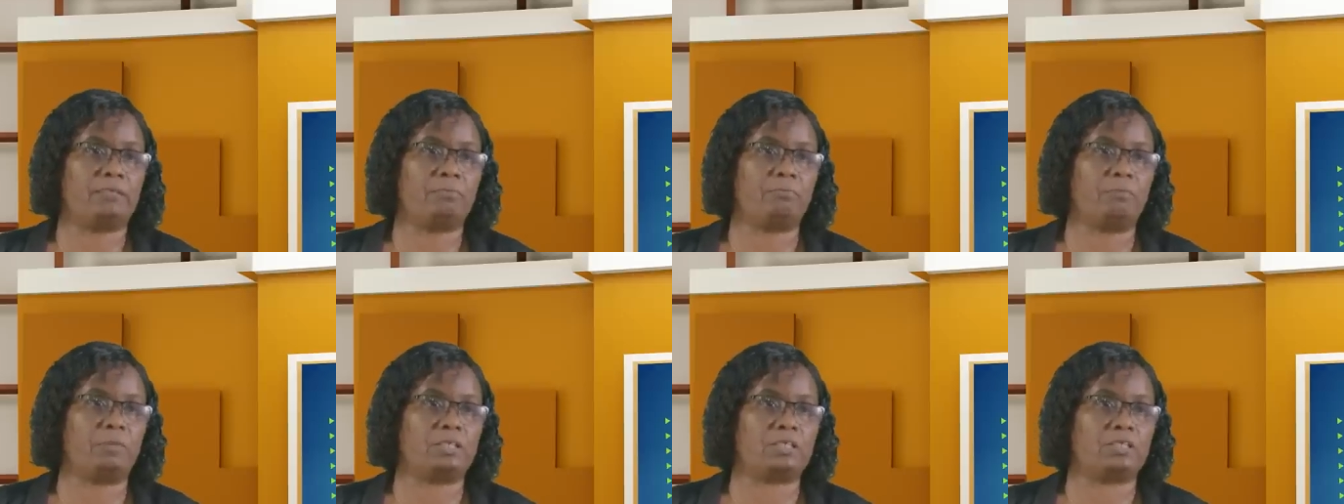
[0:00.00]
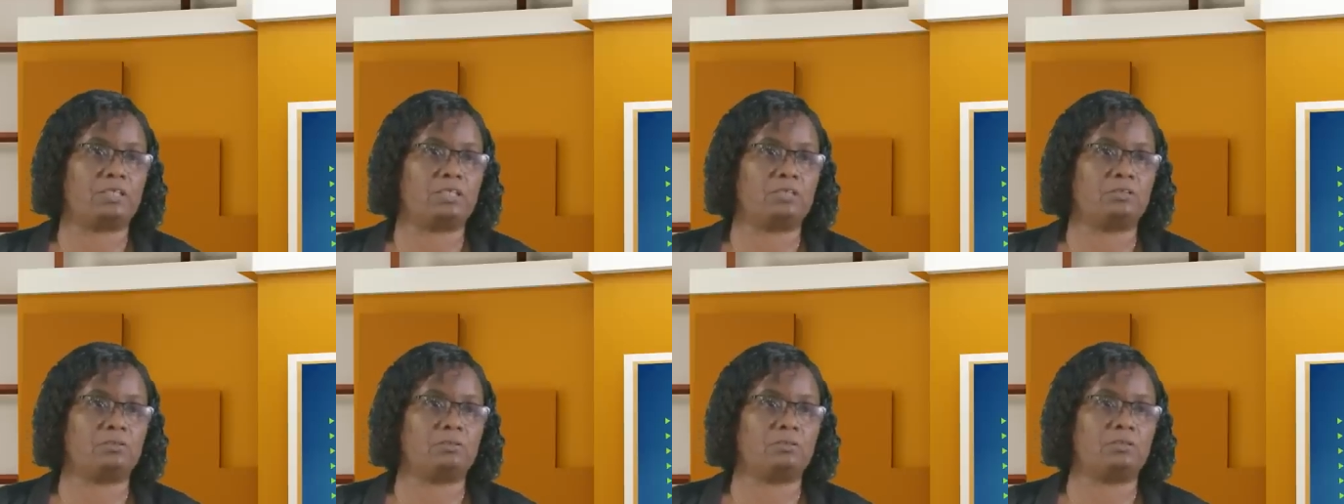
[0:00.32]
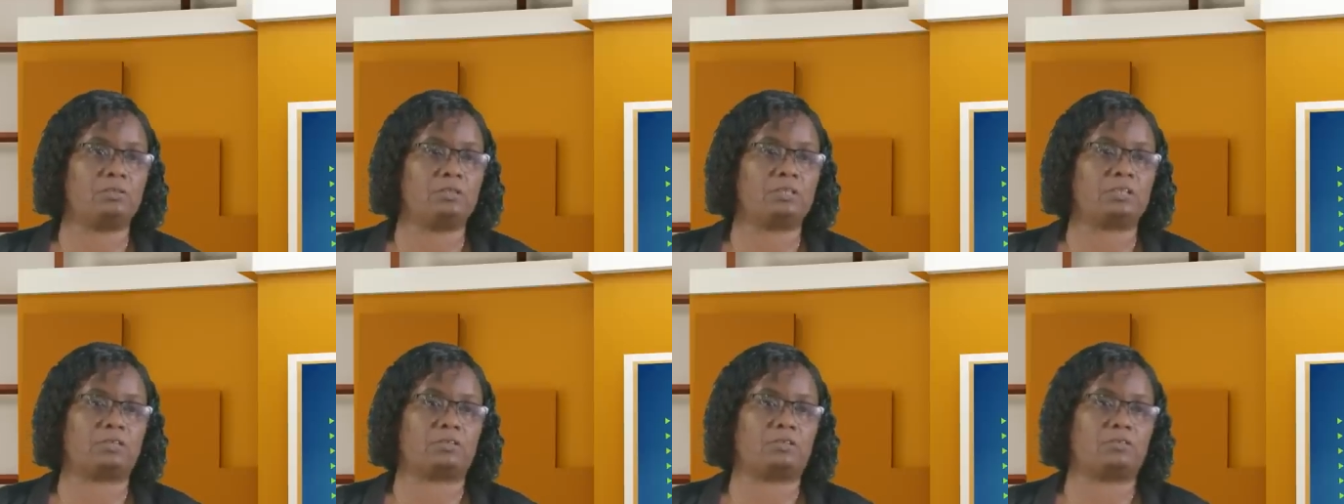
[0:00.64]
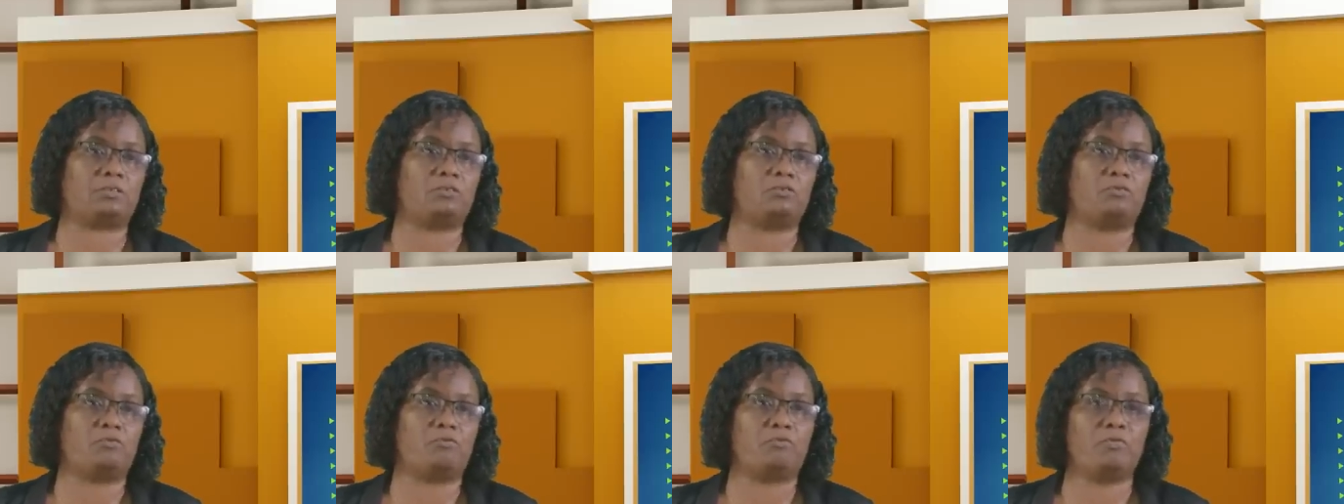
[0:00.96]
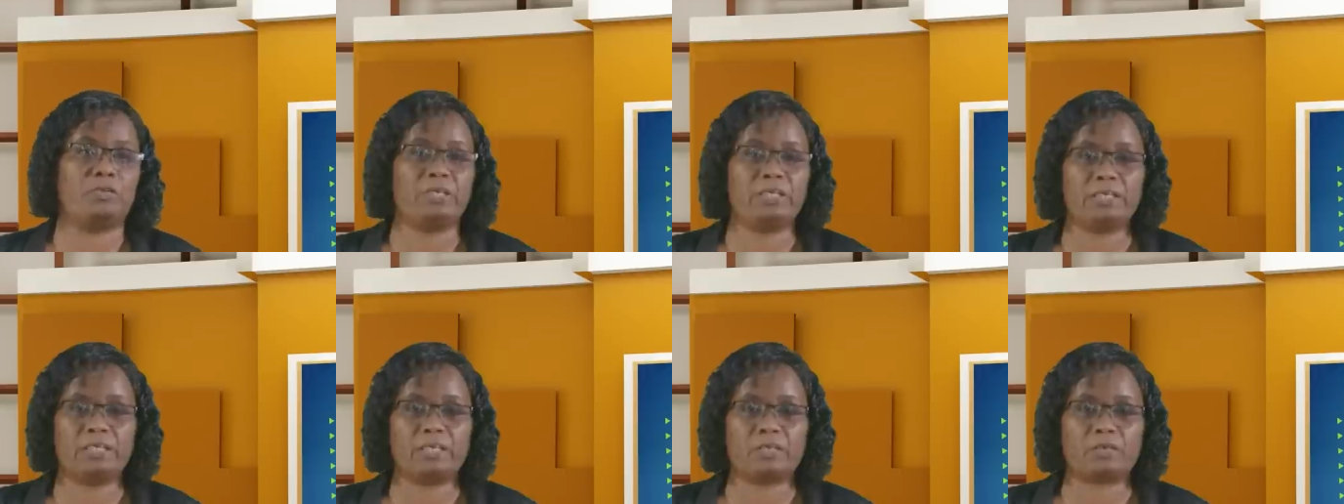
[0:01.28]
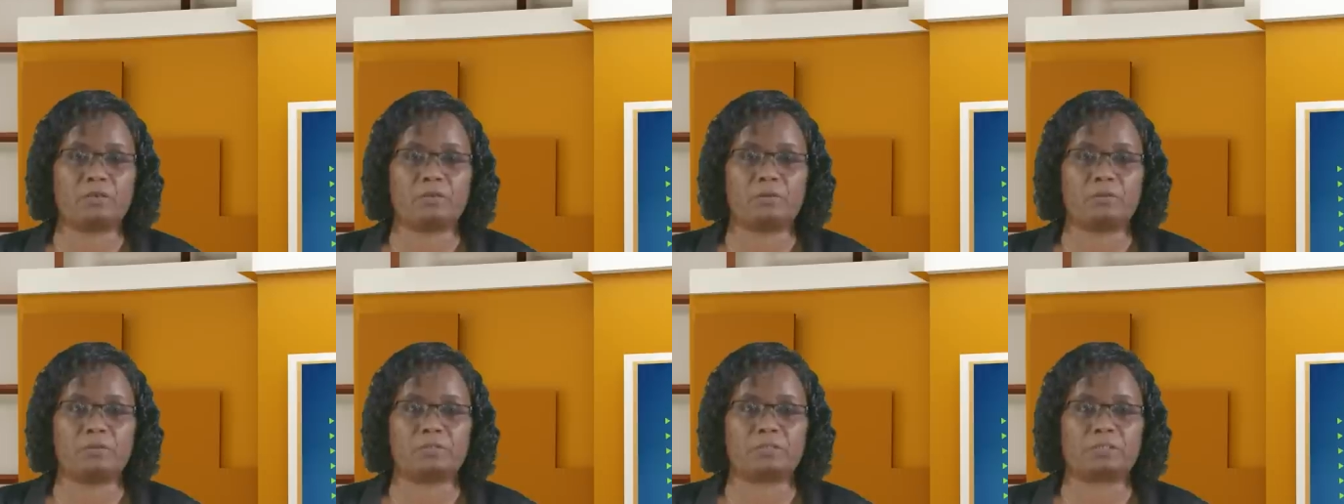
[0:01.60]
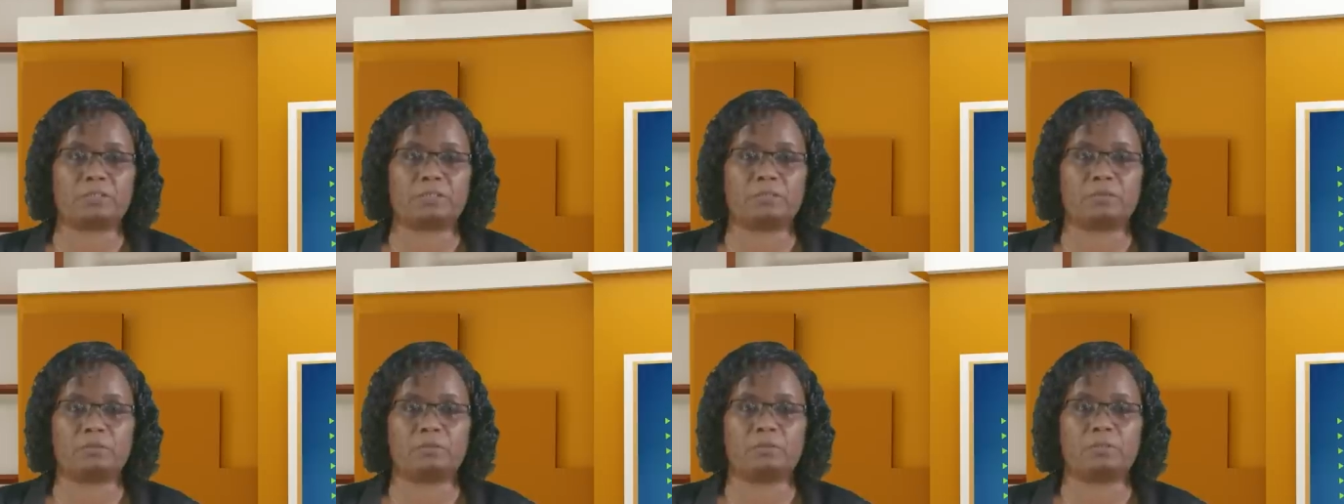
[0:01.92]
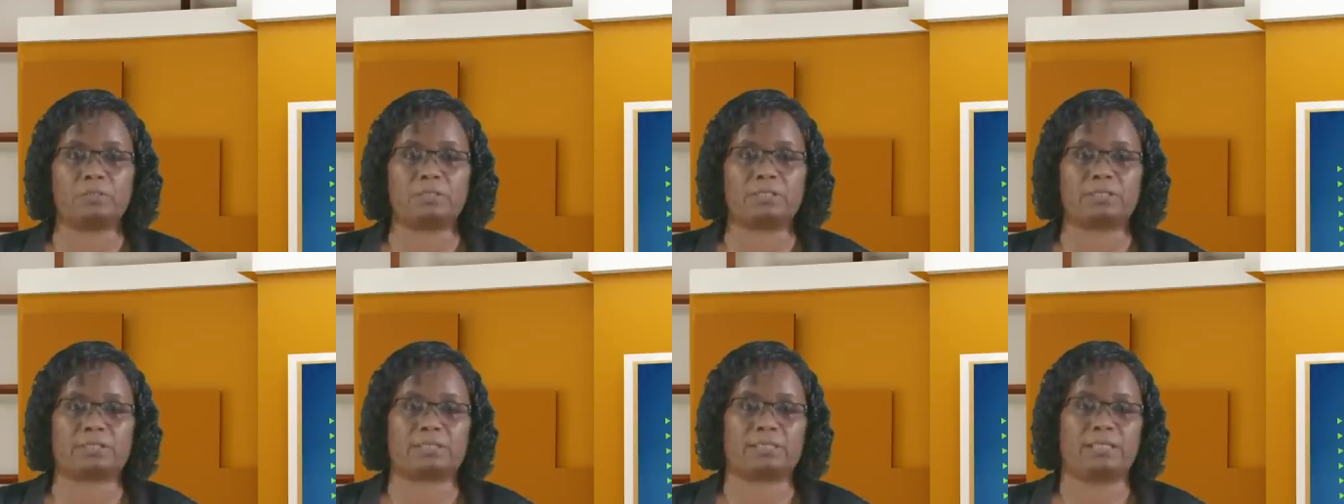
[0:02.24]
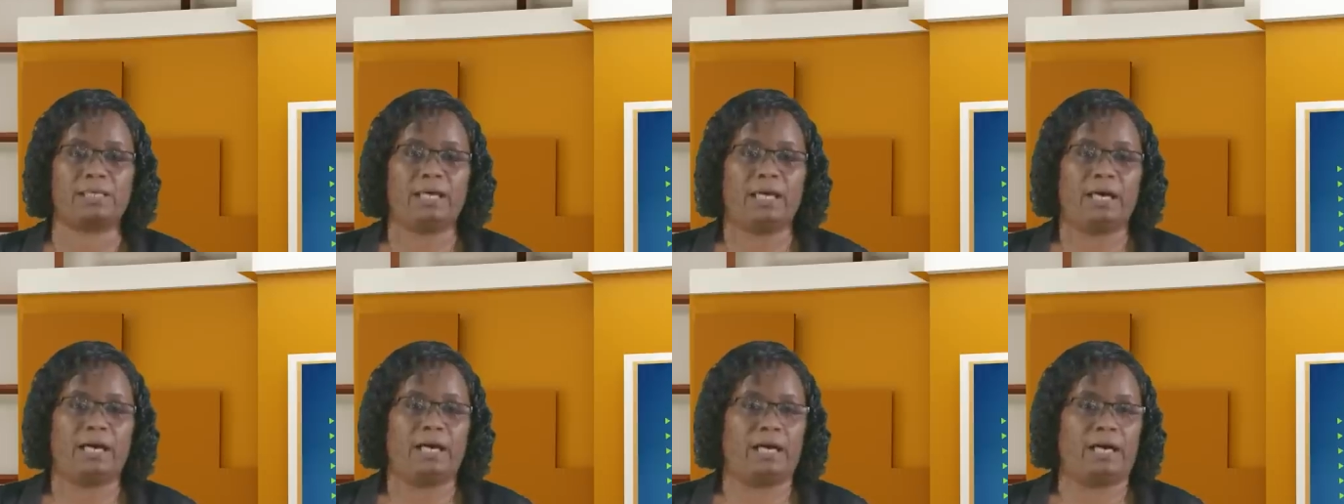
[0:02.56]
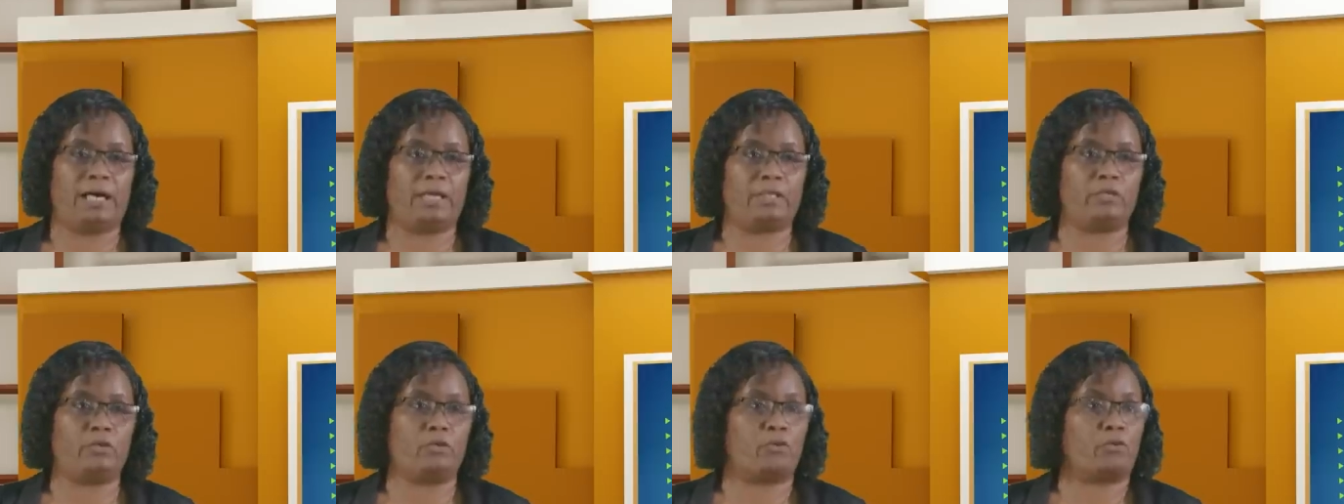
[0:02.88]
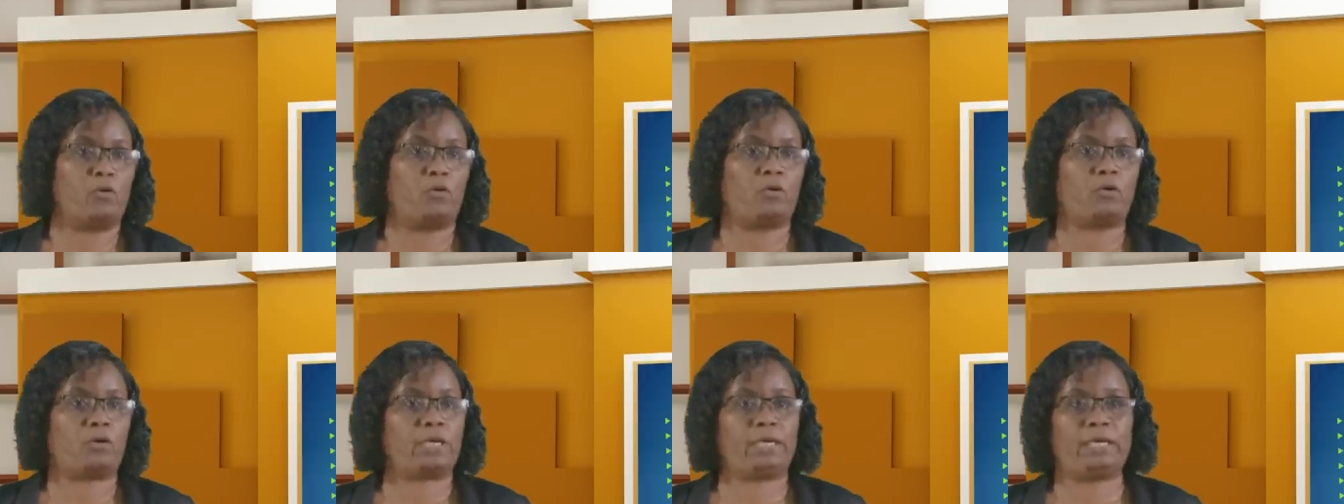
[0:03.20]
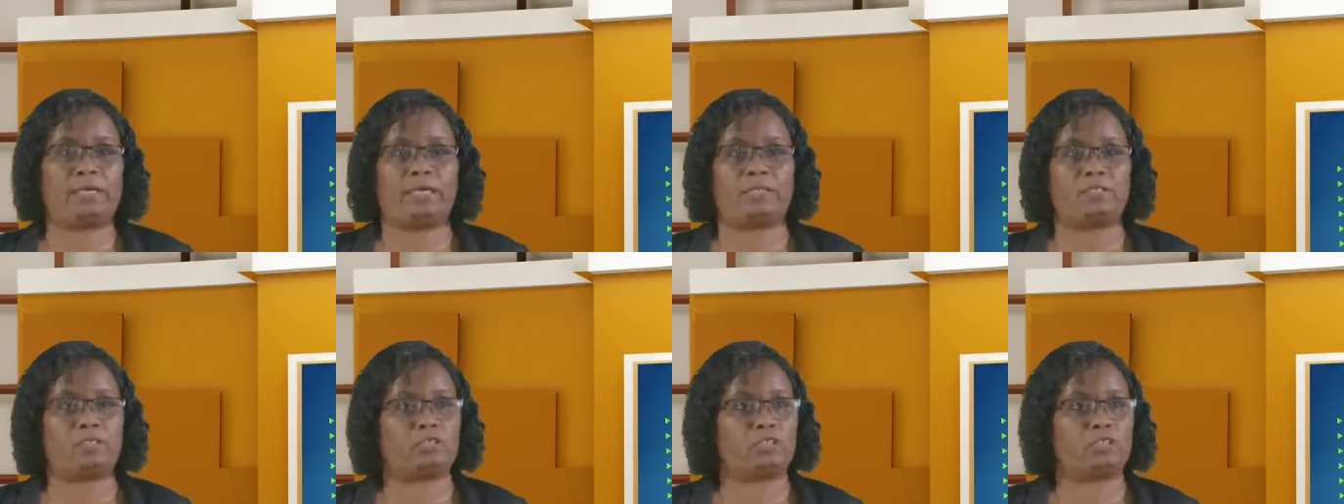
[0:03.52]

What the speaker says: the modules or you read the course notes and you're okay.